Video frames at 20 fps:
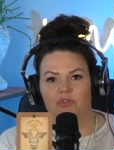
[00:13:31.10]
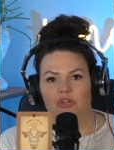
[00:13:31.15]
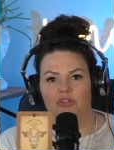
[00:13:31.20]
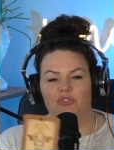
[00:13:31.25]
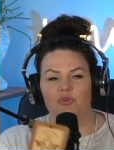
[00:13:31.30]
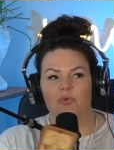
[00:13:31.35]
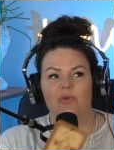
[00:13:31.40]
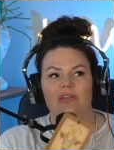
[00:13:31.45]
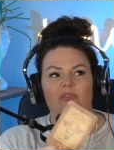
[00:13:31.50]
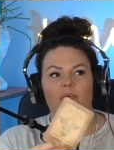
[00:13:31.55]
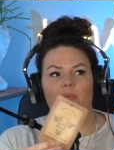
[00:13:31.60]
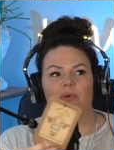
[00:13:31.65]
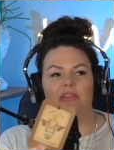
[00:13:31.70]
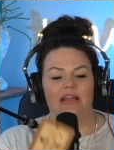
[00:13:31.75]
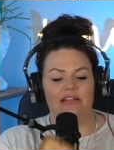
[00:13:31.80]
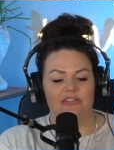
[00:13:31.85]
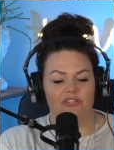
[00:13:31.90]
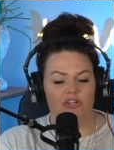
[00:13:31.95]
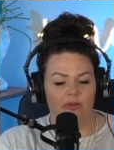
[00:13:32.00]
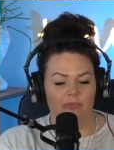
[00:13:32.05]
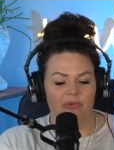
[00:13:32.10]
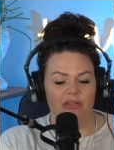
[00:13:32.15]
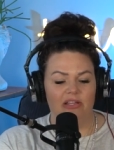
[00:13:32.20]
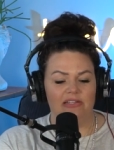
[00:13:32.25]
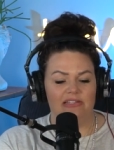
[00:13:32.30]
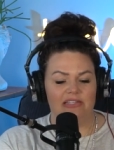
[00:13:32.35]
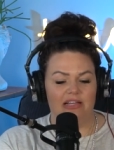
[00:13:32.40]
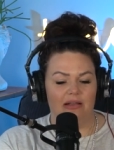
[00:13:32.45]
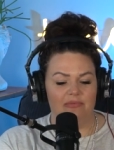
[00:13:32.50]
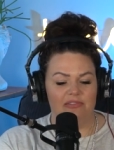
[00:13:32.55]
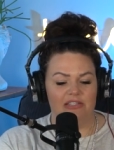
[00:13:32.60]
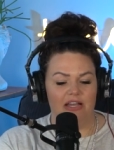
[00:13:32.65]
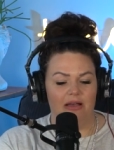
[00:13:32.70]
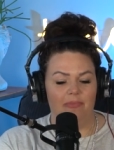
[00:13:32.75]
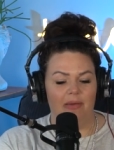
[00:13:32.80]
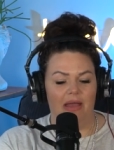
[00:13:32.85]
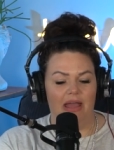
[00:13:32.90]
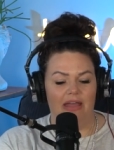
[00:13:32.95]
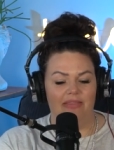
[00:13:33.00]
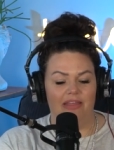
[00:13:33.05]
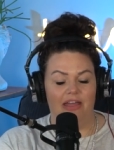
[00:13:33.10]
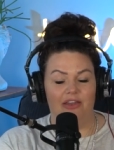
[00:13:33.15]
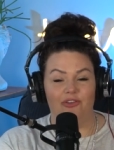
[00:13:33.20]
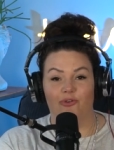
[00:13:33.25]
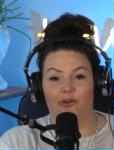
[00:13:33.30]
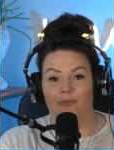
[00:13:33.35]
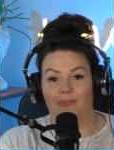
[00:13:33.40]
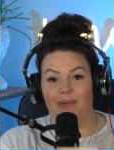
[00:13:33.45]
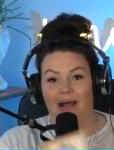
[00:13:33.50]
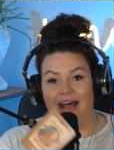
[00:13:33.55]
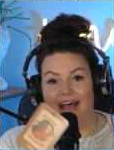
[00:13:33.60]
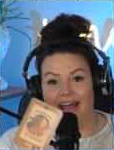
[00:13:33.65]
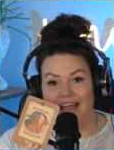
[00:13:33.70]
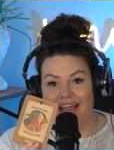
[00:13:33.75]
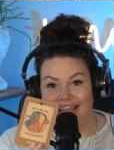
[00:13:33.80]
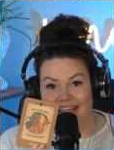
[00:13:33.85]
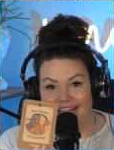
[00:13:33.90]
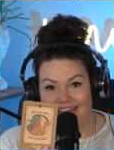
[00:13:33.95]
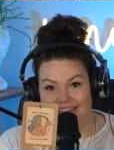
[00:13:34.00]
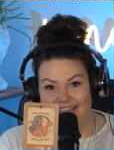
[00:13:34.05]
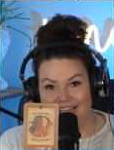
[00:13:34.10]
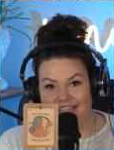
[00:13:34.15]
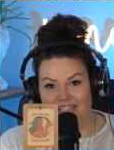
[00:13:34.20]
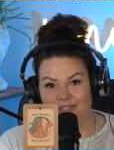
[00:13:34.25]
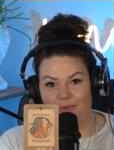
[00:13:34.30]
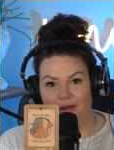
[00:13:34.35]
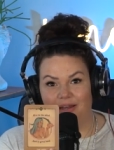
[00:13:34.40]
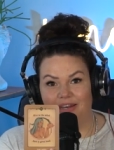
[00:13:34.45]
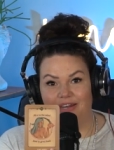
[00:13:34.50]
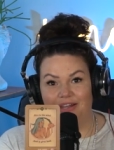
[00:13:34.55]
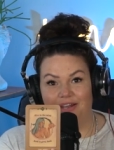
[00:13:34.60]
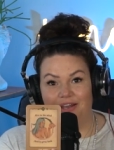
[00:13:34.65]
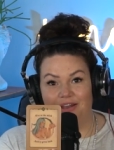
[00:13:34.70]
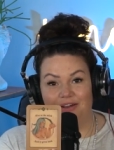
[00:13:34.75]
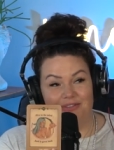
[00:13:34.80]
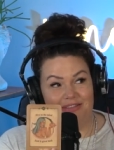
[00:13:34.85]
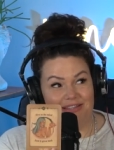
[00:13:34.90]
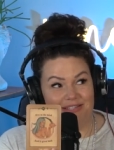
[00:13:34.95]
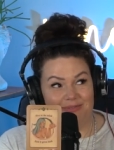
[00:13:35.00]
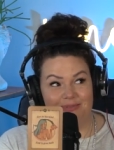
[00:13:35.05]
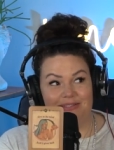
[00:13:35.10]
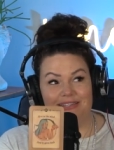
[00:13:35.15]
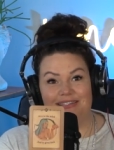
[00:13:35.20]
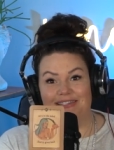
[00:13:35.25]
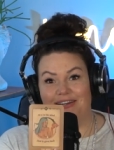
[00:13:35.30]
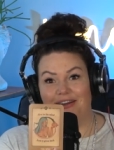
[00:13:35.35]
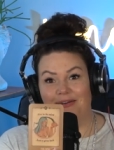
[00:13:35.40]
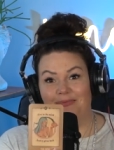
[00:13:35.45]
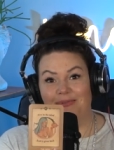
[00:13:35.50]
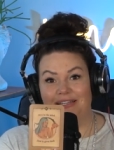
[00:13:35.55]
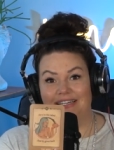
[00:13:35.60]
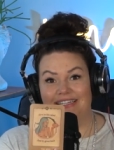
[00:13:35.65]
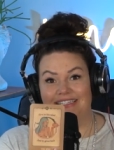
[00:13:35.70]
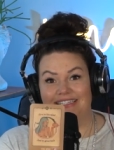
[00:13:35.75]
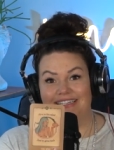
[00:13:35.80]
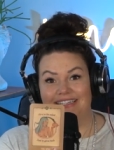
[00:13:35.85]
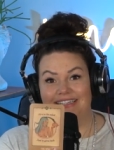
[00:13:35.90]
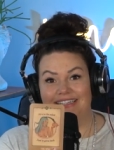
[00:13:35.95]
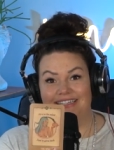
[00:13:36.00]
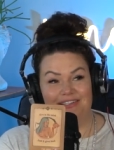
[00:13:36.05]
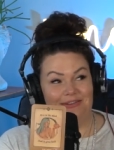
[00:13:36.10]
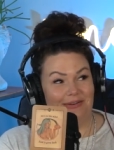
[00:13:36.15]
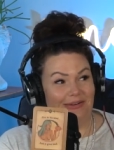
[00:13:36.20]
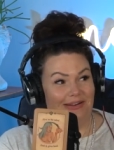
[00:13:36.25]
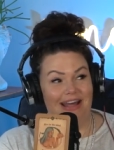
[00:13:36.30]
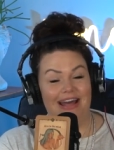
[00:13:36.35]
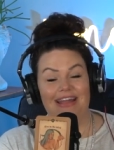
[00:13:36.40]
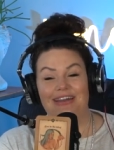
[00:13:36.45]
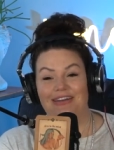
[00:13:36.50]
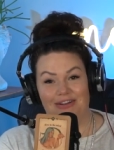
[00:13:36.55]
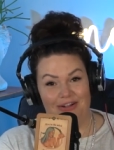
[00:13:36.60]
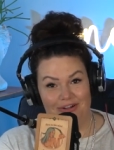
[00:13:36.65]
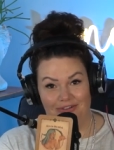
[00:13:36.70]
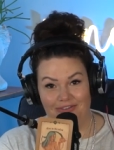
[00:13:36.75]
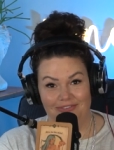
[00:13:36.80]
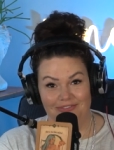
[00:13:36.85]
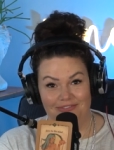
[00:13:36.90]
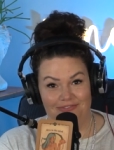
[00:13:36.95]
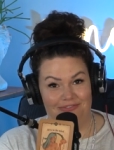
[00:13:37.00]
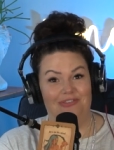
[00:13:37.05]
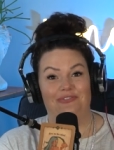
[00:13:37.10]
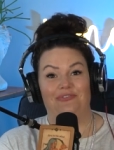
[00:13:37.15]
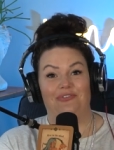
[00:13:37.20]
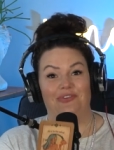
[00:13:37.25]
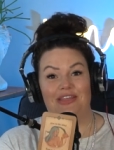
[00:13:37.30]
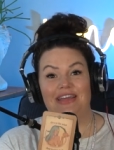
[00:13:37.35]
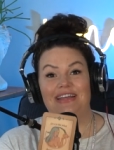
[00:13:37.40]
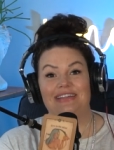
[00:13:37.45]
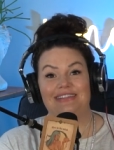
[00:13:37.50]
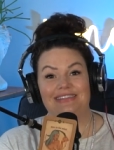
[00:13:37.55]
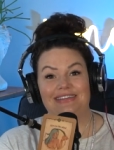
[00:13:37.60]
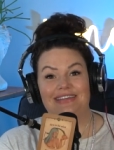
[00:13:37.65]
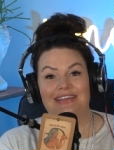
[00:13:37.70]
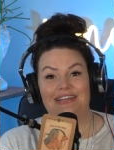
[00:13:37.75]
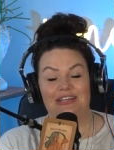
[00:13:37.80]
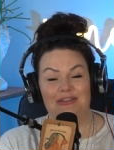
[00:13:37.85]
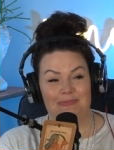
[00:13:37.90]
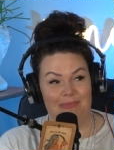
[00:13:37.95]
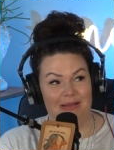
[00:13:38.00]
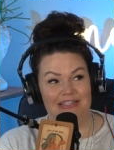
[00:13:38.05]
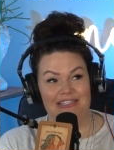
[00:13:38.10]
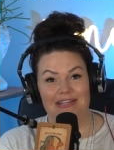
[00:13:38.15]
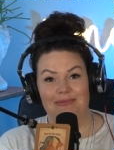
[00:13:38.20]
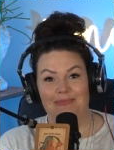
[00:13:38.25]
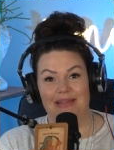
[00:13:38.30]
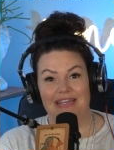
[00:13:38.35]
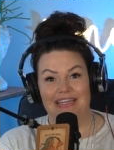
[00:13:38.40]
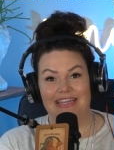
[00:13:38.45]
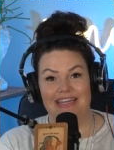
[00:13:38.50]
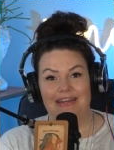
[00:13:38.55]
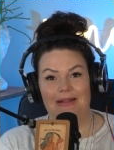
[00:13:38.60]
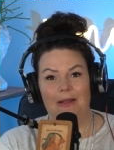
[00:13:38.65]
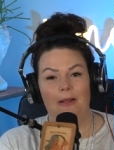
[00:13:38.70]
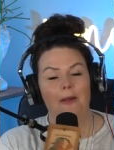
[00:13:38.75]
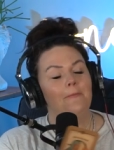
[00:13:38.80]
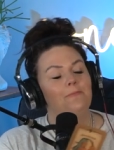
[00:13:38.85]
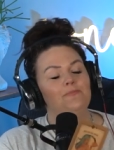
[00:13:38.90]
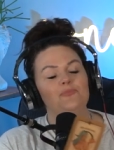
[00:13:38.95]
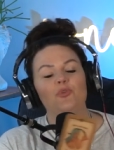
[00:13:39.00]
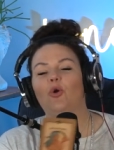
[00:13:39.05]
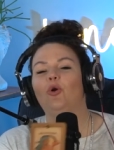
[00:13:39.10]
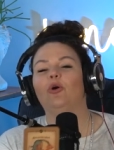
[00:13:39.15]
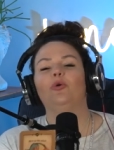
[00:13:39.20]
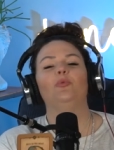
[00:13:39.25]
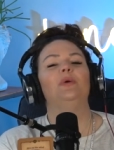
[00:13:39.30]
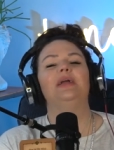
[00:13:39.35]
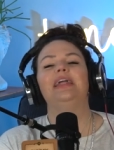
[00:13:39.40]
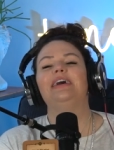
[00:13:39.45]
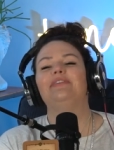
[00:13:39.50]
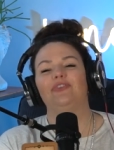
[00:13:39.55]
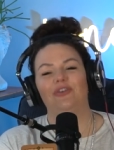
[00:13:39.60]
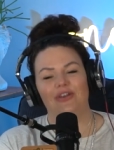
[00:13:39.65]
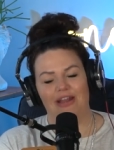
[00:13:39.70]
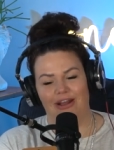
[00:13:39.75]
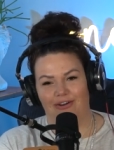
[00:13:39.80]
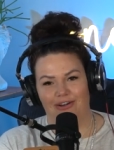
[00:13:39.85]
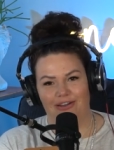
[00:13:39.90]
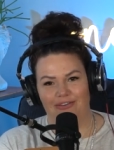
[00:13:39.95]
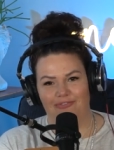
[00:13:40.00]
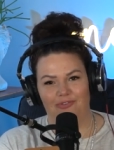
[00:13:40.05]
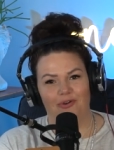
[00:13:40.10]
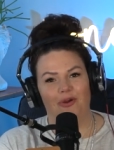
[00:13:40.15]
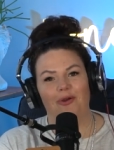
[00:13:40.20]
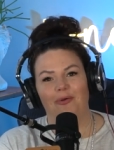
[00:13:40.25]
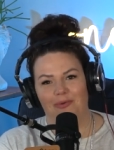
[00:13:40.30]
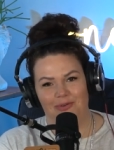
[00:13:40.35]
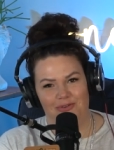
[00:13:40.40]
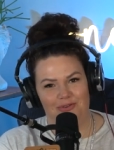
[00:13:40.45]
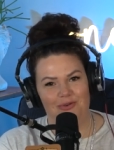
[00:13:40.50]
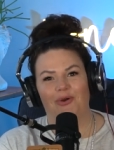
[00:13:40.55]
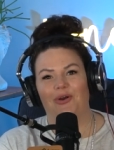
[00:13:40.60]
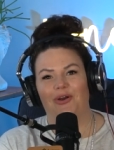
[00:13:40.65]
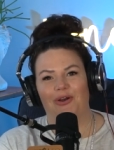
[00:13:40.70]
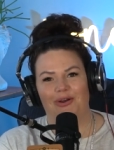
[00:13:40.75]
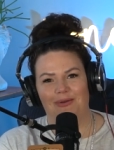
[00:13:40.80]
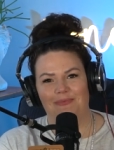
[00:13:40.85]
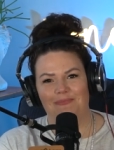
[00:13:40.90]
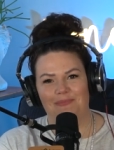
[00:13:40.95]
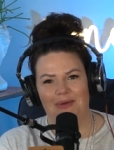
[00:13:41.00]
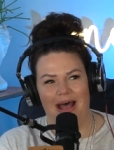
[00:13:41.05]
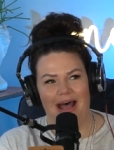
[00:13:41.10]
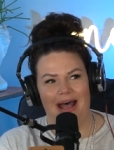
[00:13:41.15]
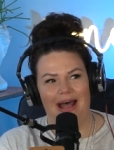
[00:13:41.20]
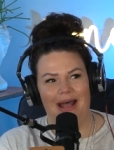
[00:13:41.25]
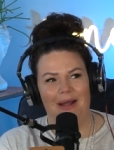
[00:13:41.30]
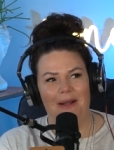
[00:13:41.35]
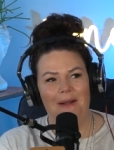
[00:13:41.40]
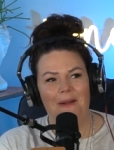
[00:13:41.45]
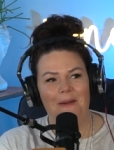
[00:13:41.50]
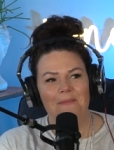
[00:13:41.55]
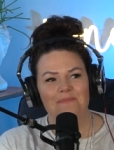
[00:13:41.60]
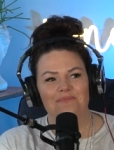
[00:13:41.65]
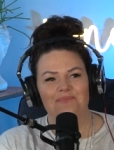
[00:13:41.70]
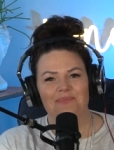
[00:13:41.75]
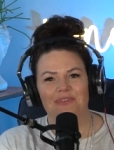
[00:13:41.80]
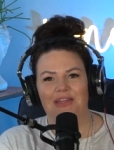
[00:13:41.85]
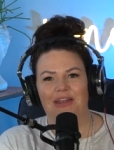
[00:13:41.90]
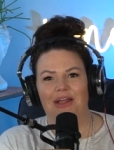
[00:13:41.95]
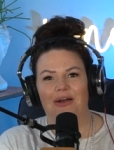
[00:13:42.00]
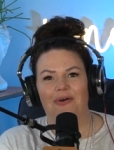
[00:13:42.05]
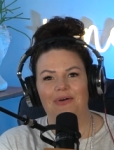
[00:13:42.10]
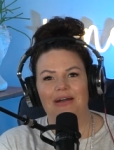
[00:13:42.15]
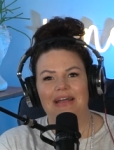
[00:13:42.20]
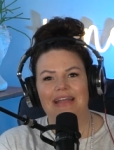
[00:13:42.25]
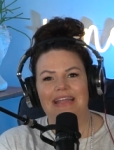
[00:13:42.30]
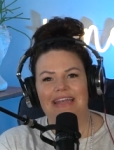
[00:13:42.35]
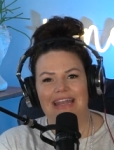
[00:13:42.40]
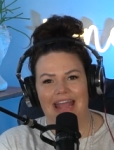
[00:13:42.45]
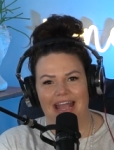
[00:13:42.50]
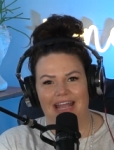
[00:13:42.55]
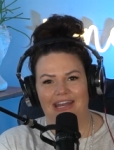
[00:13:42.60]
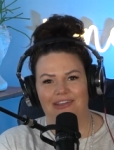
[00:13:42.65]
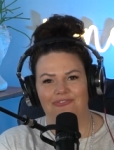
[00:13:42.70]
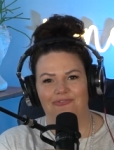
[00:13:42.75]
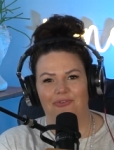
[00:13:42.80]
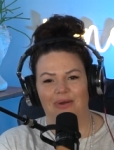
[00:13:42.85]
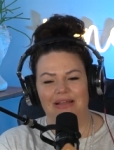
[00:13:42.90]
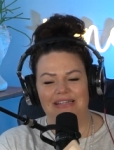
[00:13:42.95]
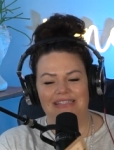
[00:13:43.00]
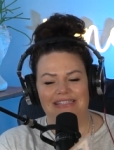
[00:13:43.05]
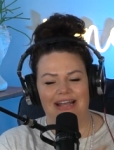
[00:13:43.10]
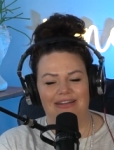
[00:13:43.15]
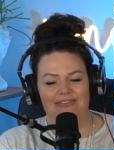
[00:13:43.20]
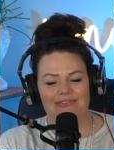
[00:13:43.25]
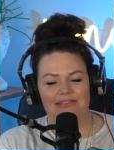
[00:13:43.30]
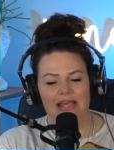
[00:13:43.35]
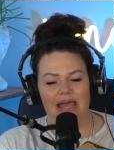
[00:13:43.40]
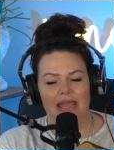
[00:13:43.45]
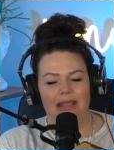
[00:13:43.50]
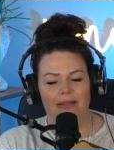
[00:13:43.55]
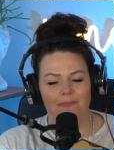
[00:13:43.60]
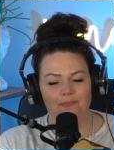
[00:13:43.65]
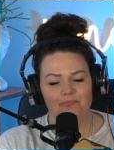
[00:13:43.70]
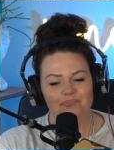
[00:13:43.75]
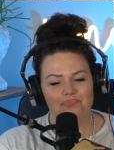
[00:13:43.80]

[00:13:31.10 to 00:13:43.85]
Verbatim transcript: So, even when that turbulence comes up and then your mind is wanting to go, This was a terrible idea. You're not at all fit for this, you big dumb idiot. Or whatever narrative your, your, uh, you know, negative voice sounds like,